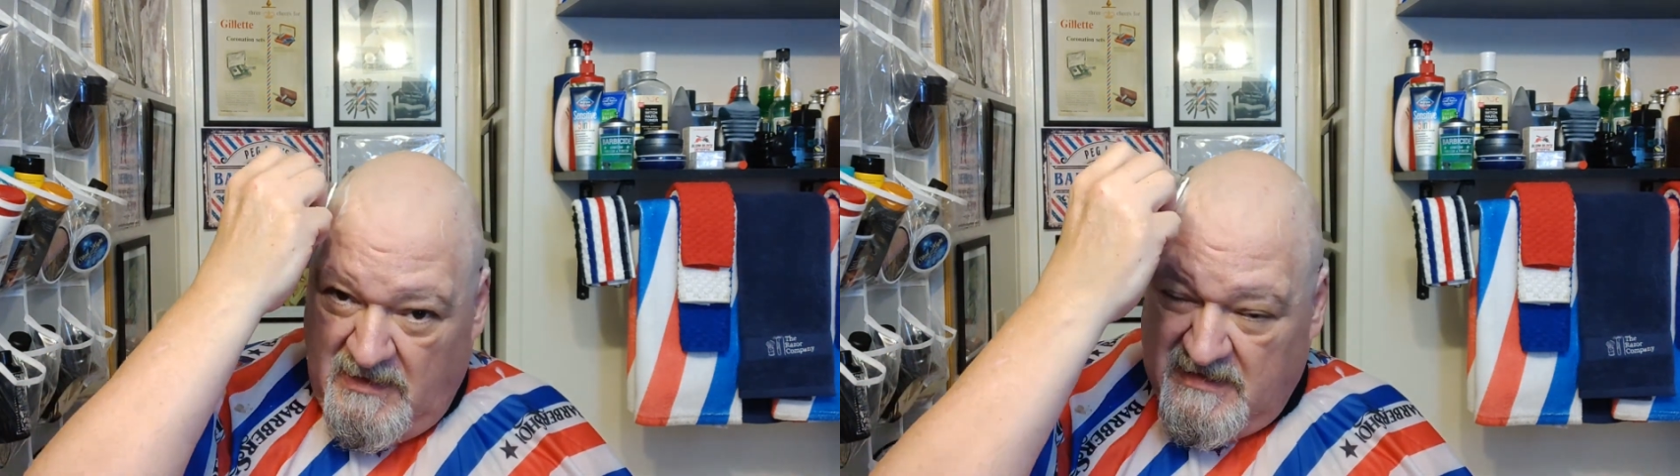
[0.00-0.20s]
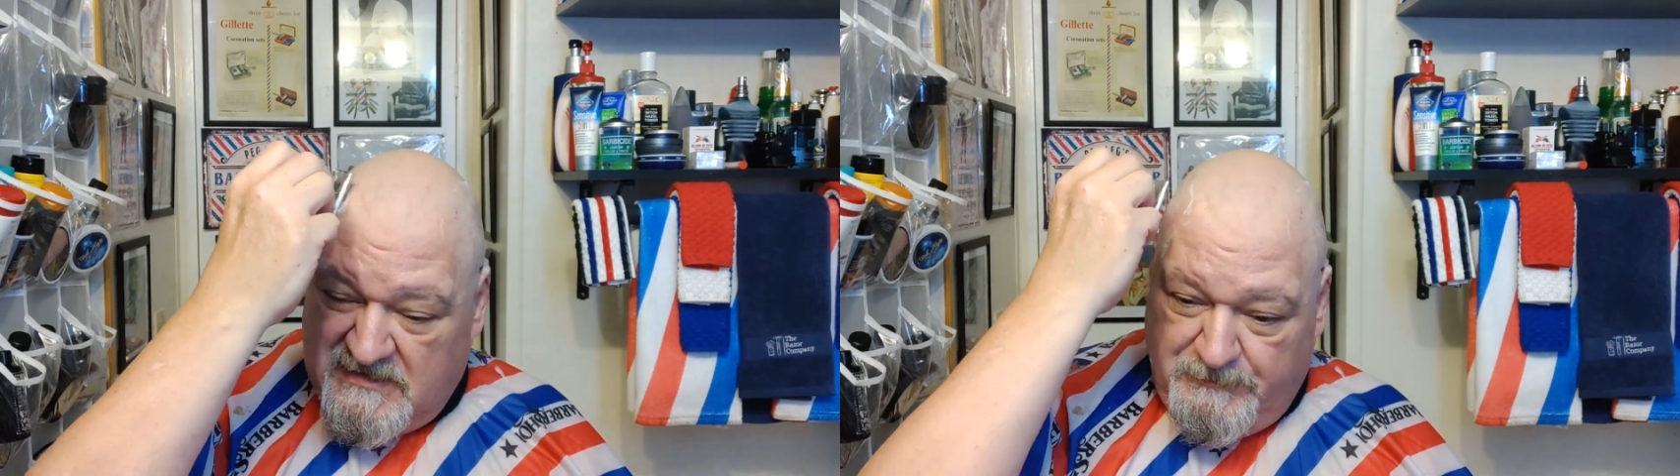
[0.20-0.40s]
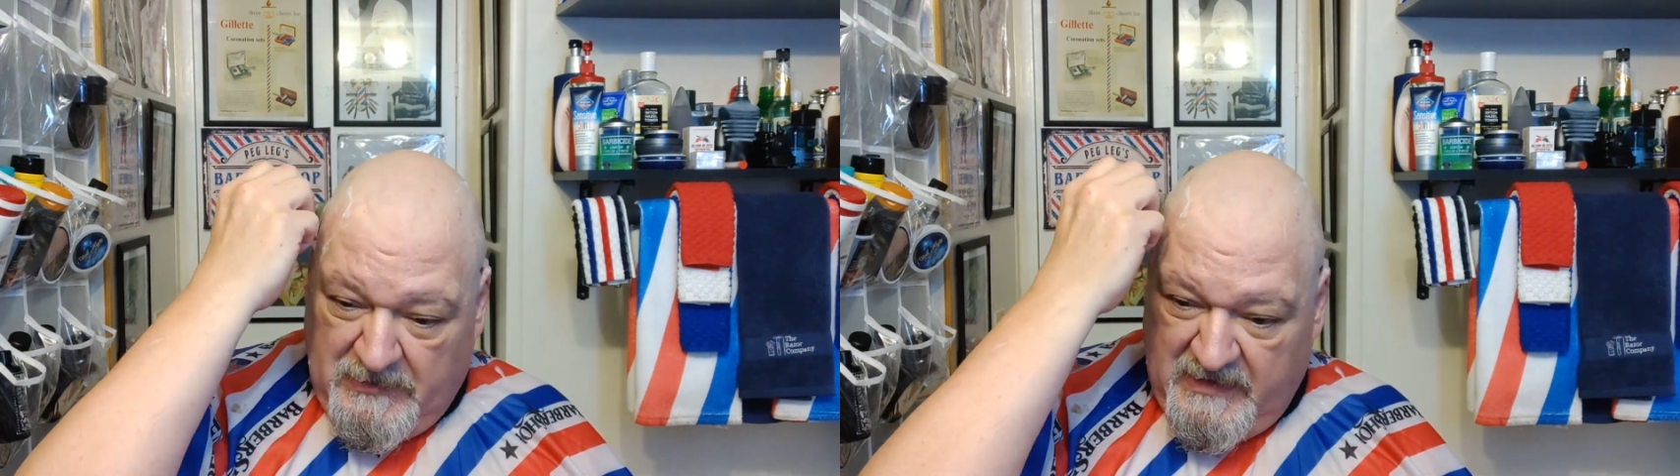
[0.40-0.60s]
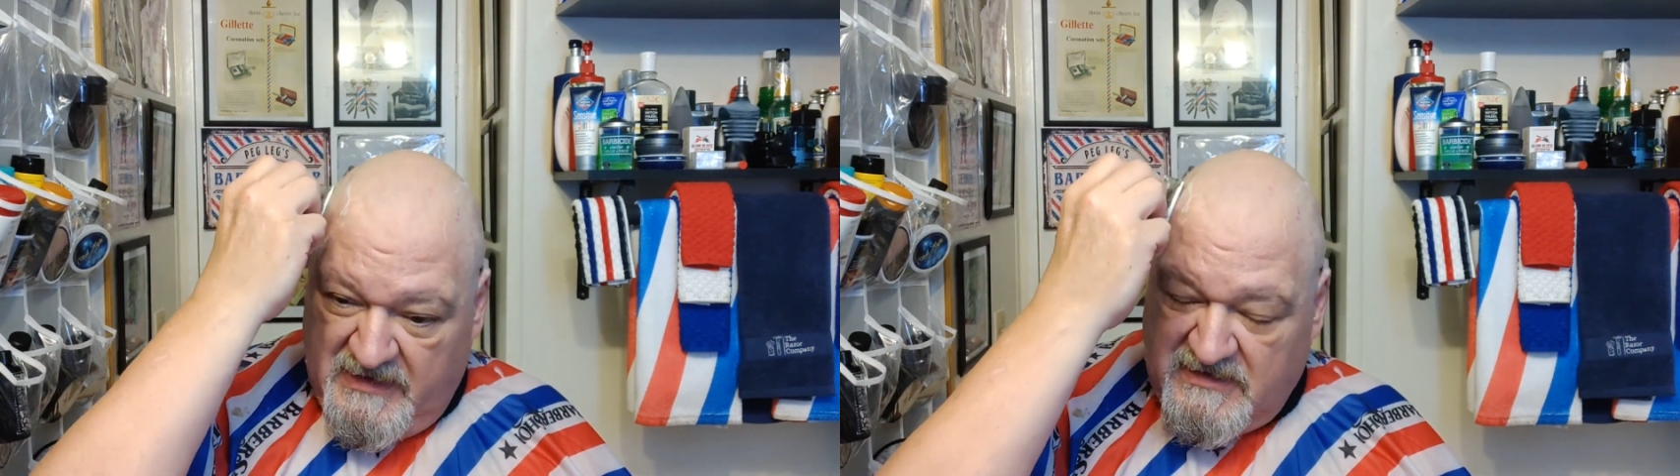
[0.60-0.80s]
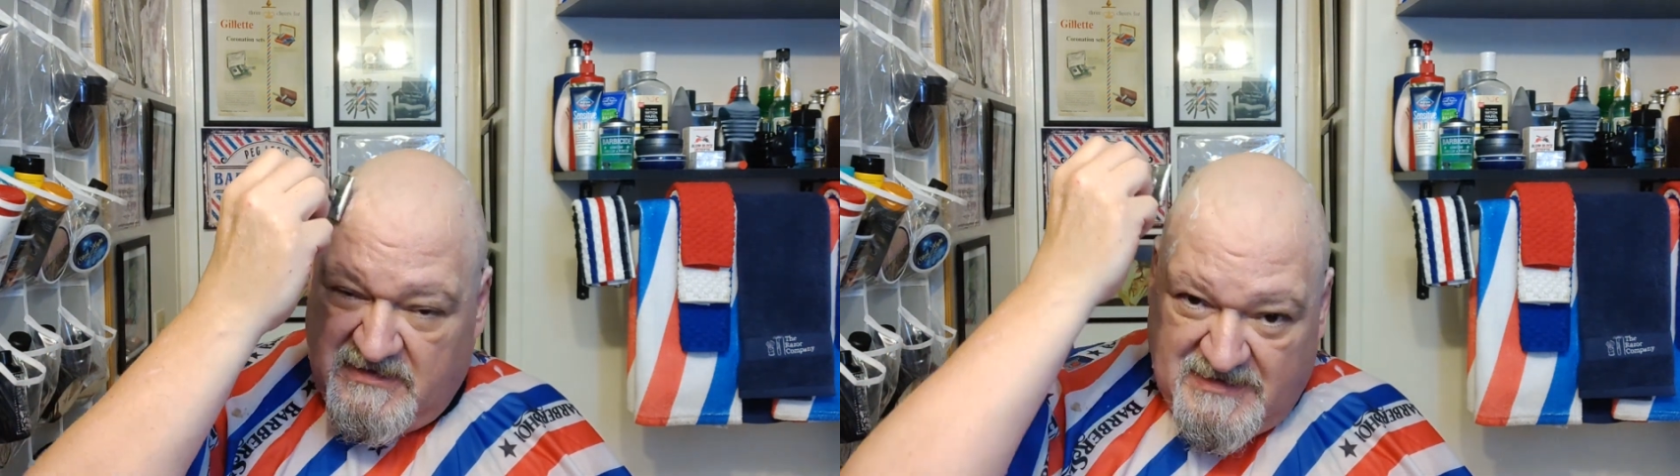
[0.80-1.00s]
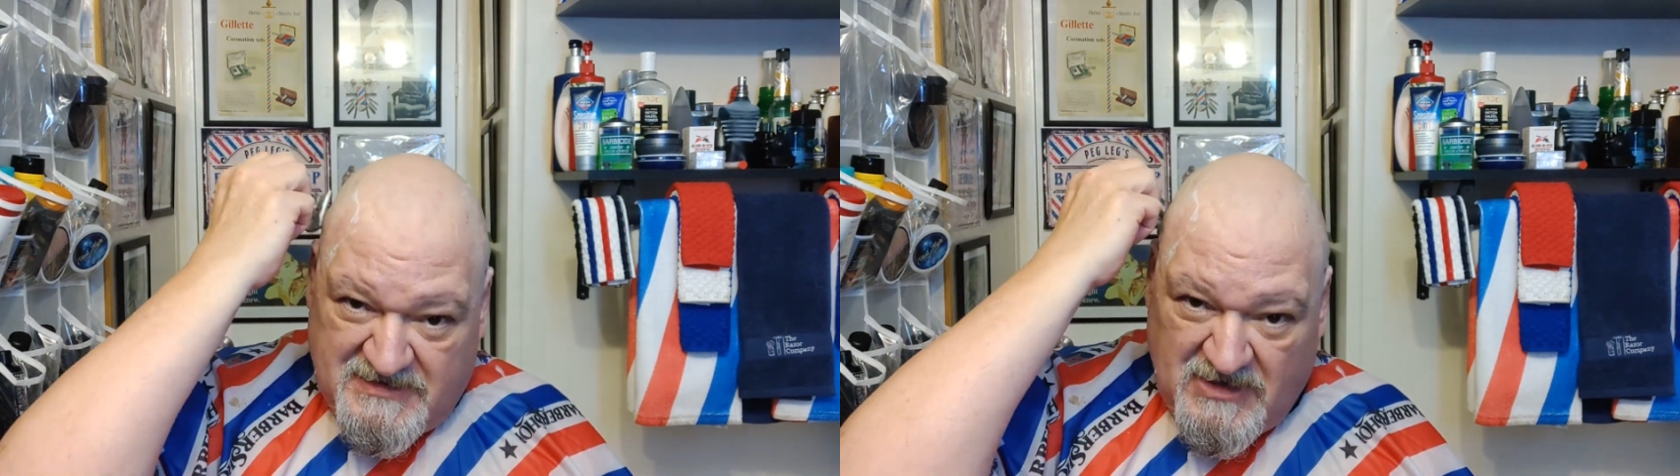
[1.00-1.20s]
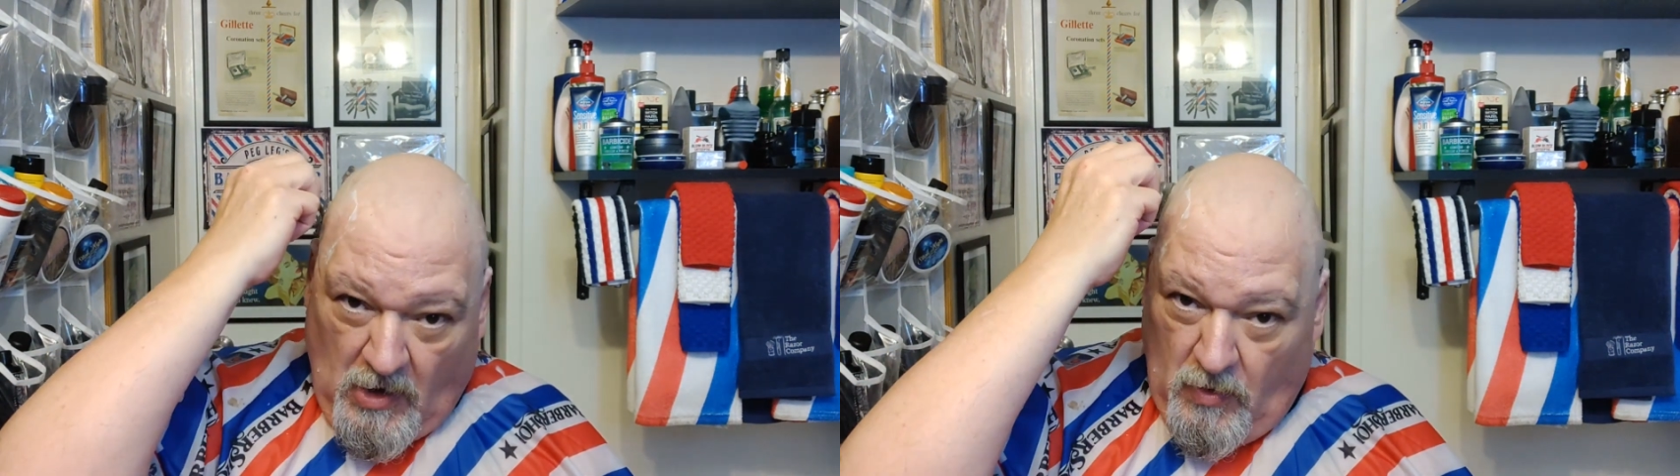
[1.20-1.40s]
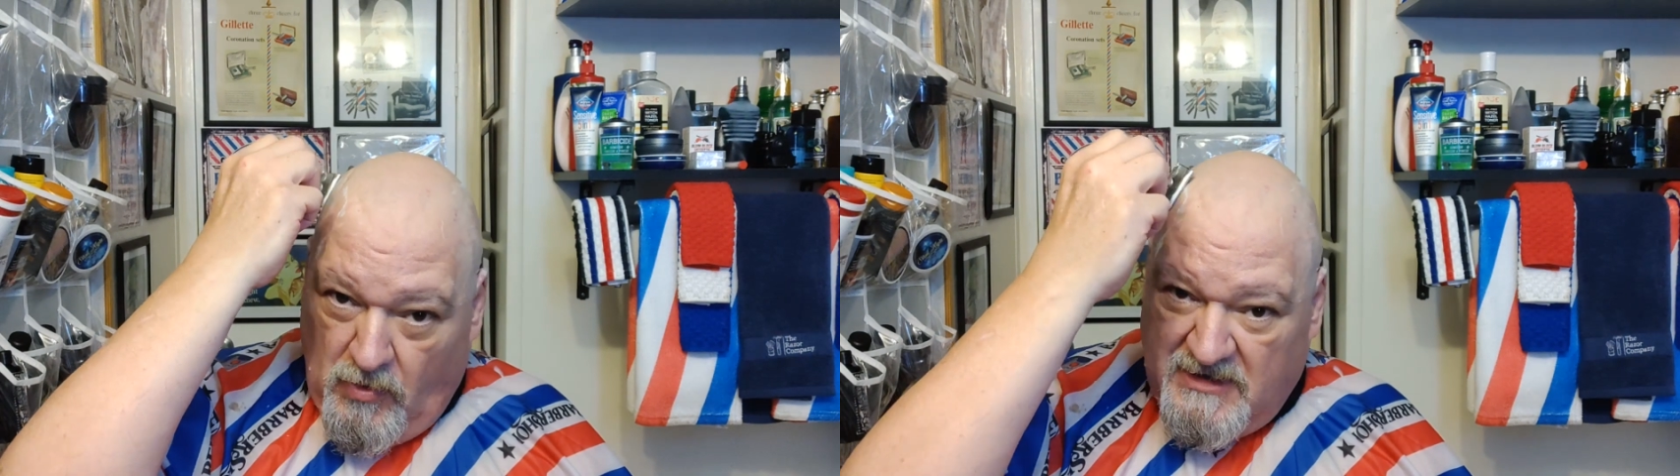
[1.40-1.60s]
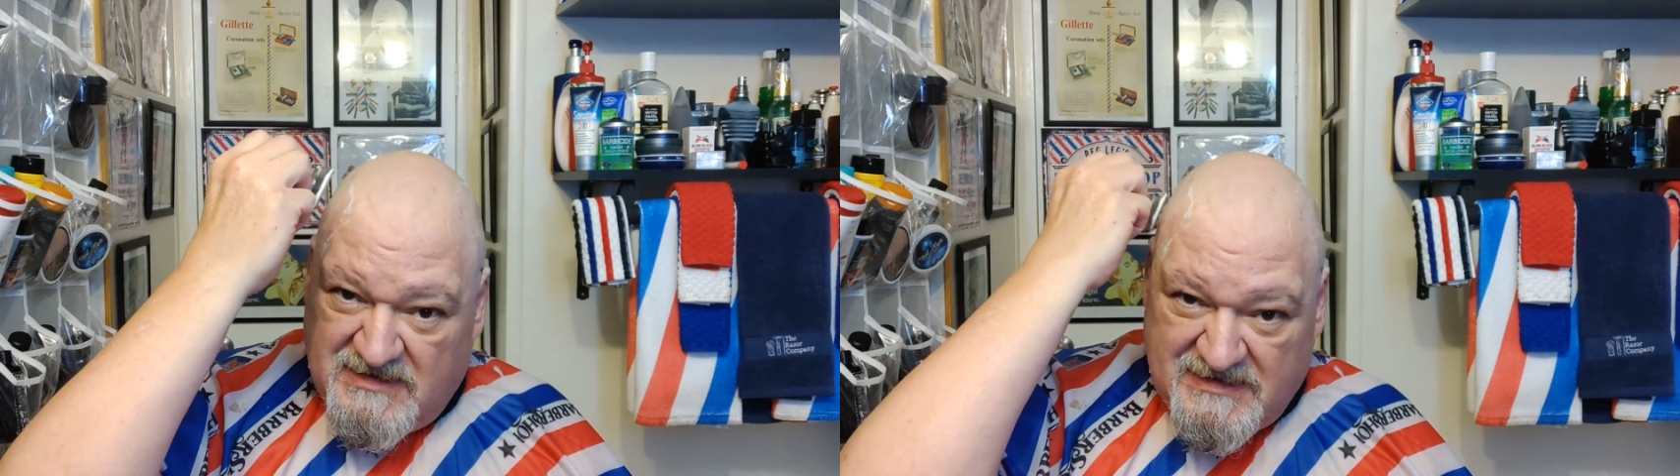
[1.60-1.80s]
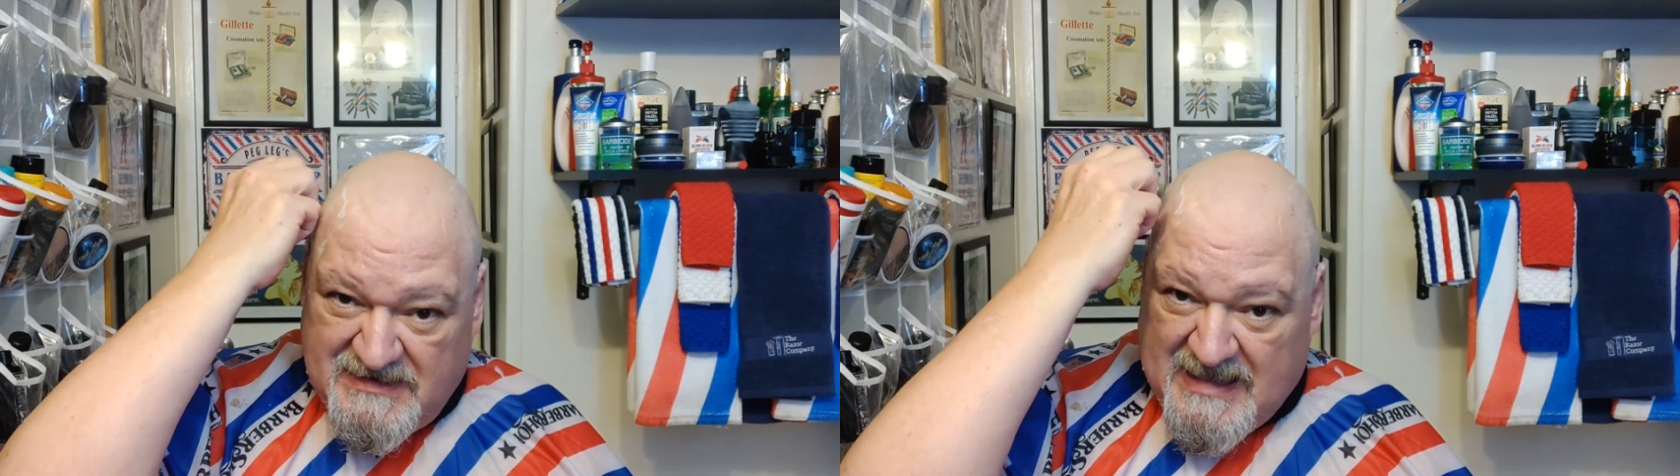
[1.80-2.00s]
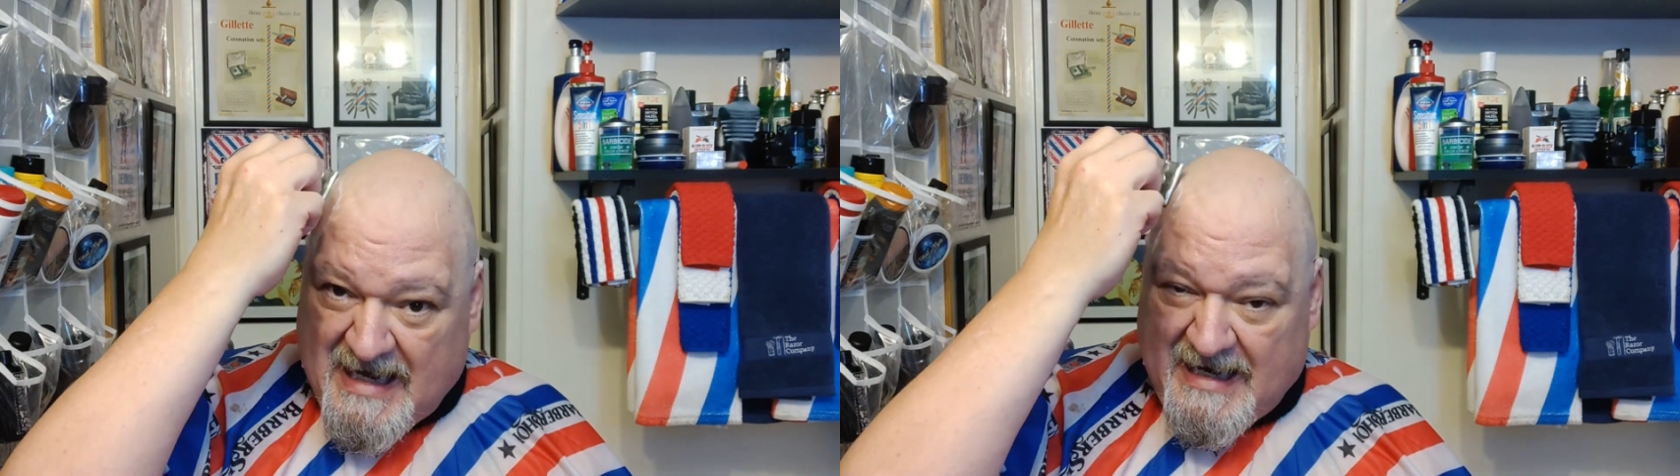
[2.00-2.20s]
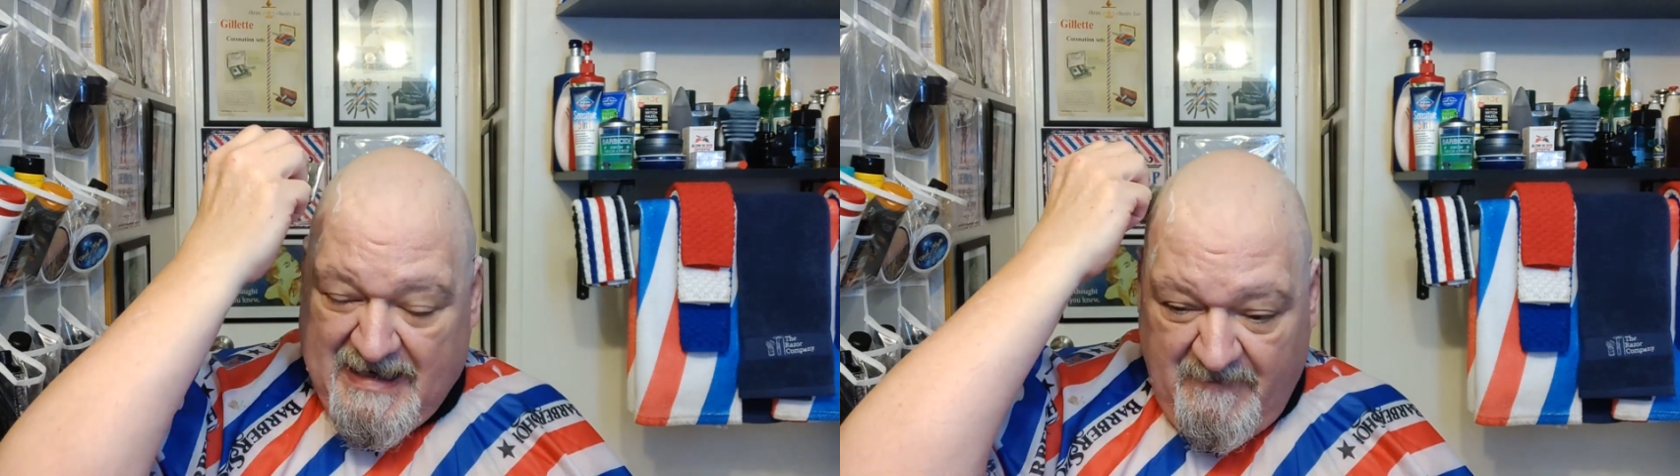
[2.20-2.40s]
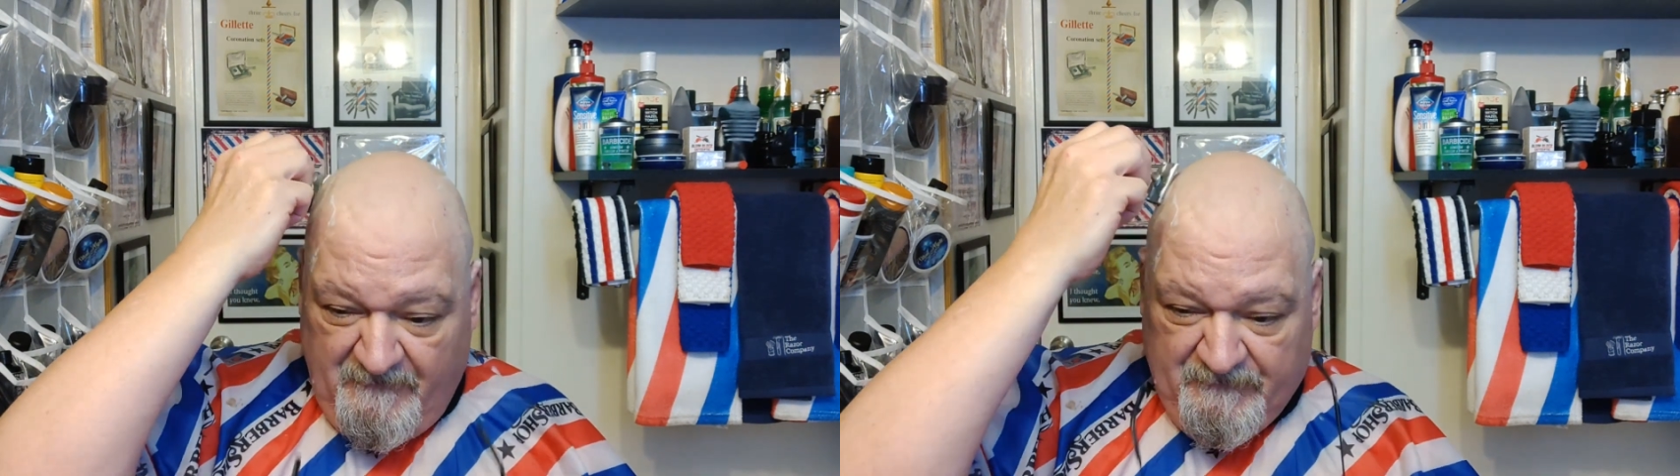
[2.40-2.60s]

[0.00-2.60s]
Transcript: experiences its coldest day